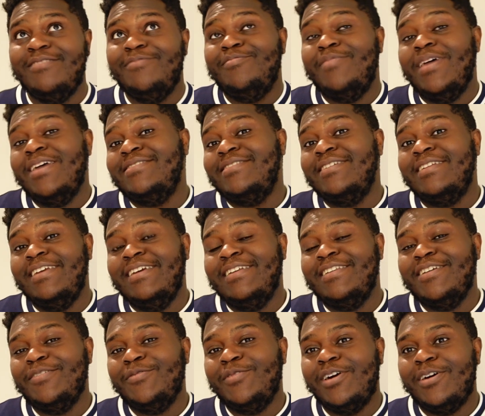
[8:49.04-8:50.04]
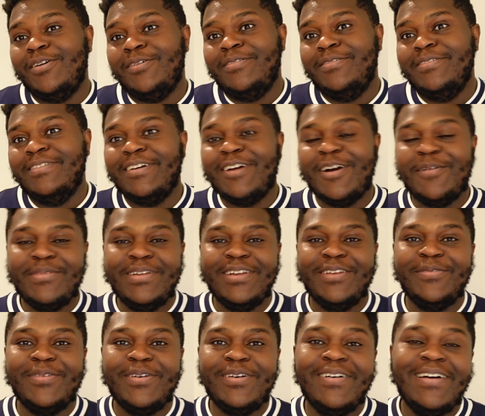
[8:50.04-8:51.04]
basically it did well. The company did
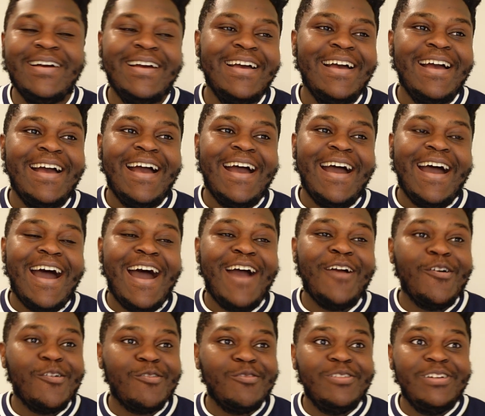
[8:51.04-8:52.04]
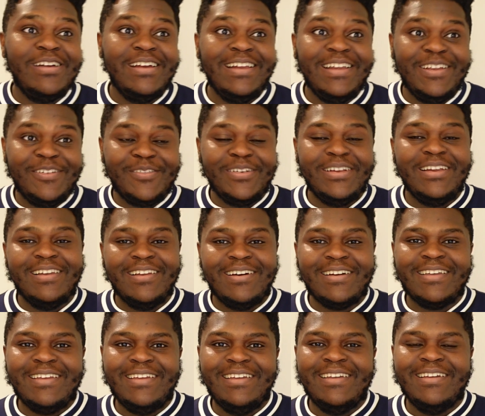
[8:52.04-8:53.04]
well. I got really, really
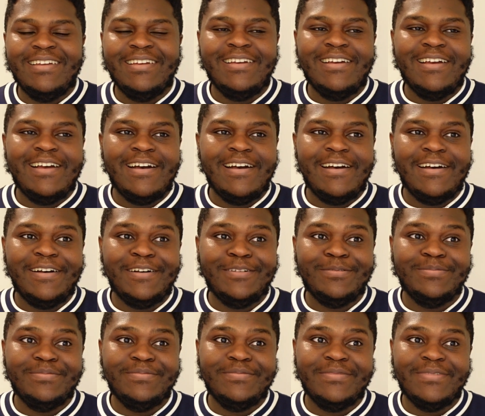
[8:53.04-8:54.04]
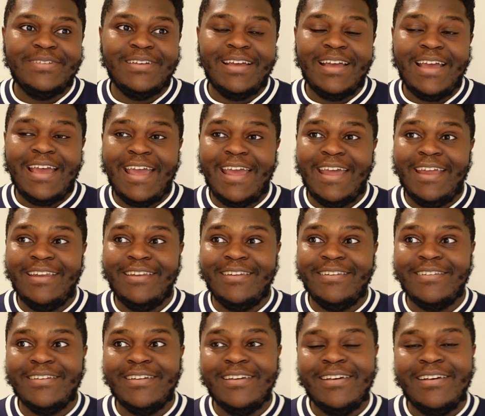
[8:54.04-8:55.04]
lucky,
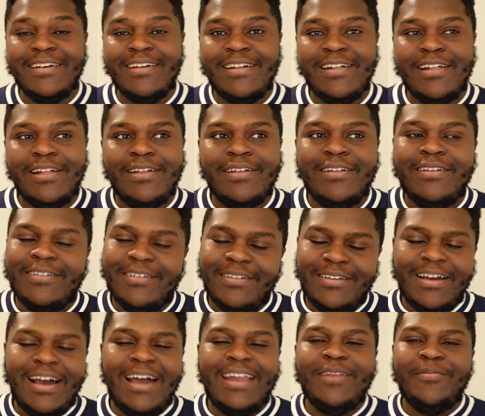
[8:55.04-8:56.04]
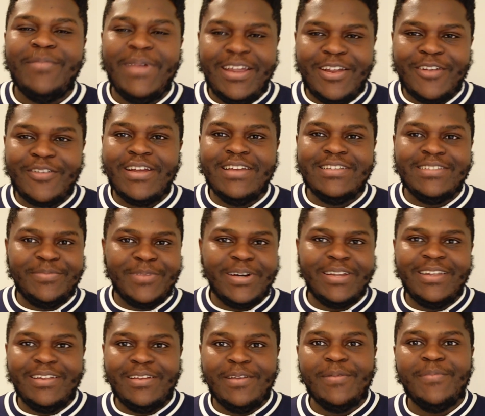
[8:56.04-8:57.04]
and I didn't make crazy
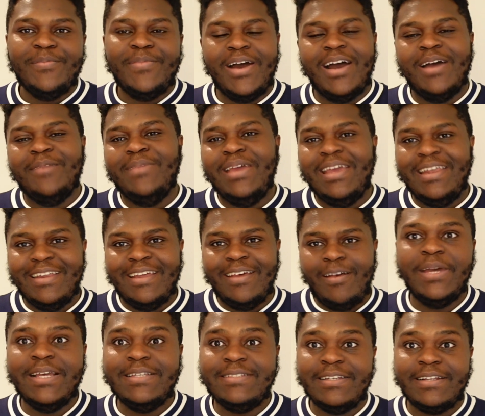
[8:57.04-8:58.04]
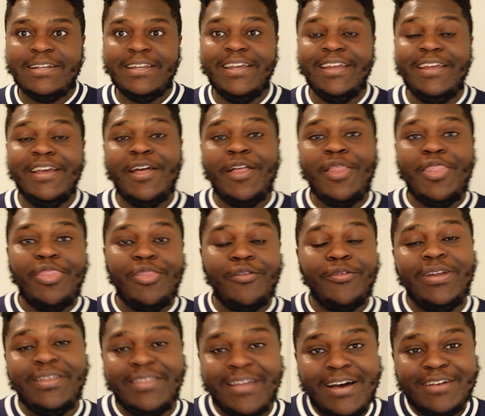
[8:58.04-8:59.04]
money, but I made basically
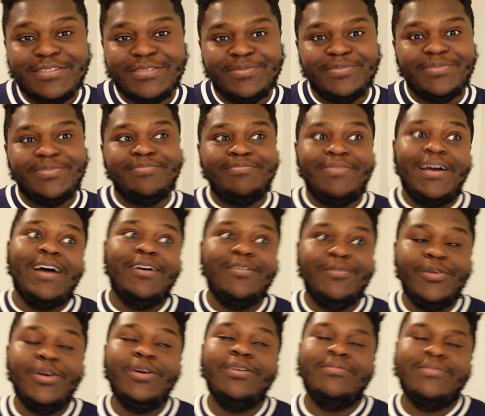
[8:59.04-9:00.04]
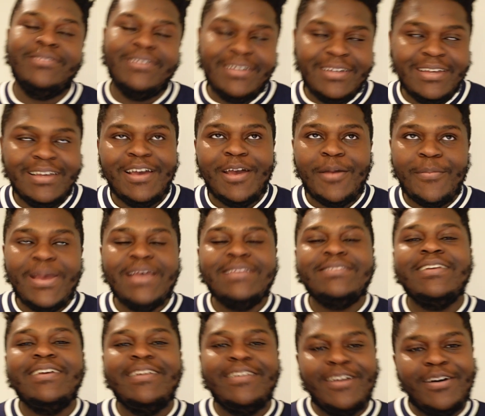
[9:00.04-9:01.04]
£3,000. Well,
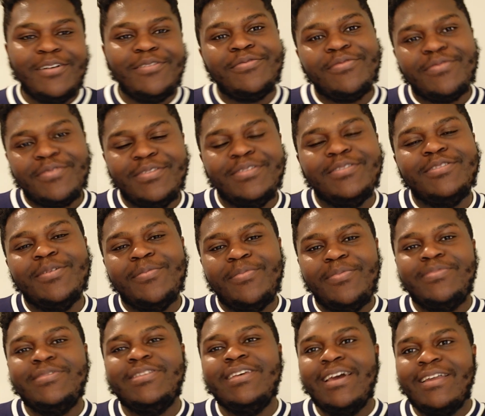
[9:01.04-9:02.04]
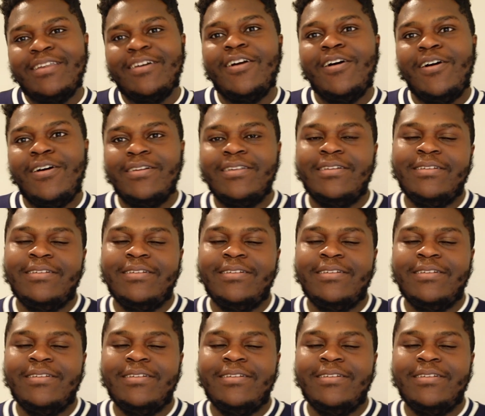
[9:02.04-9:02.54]
basically enough to get the card.